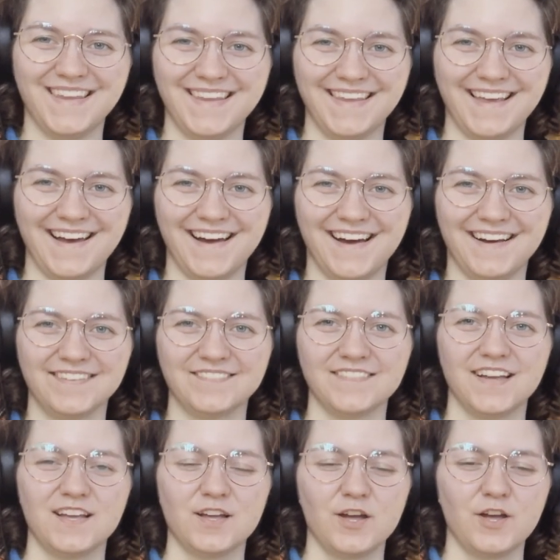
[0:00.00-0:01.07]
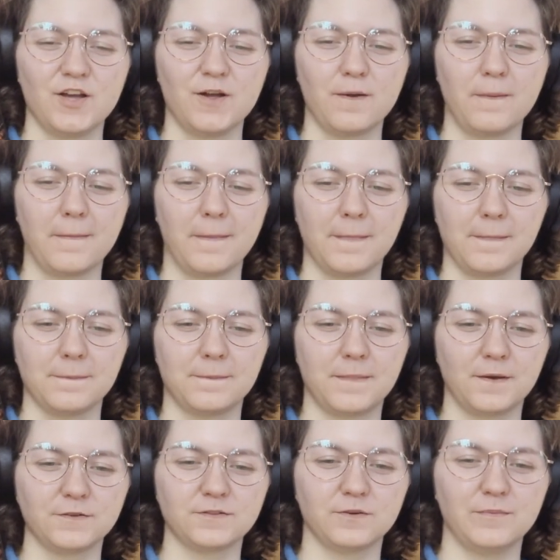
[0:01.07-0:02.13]
Yeah.
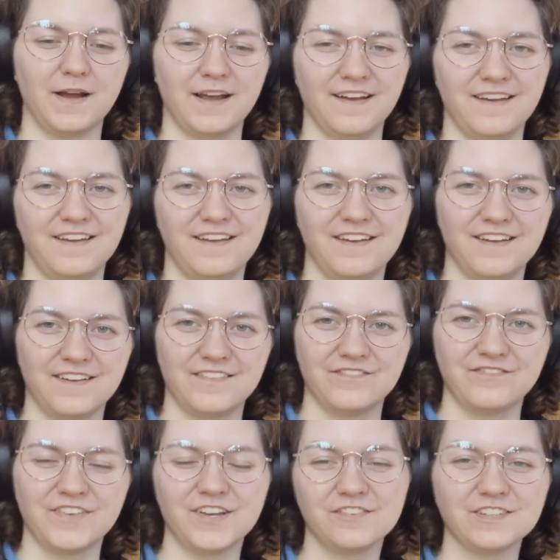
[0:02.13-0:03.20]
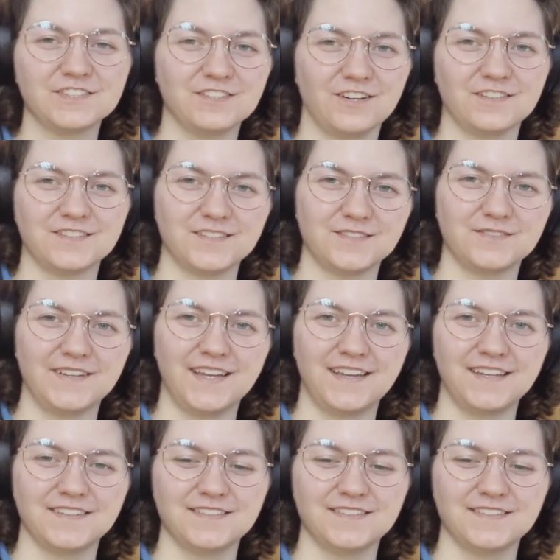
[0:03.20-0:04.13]
Those are my favorite songs this week.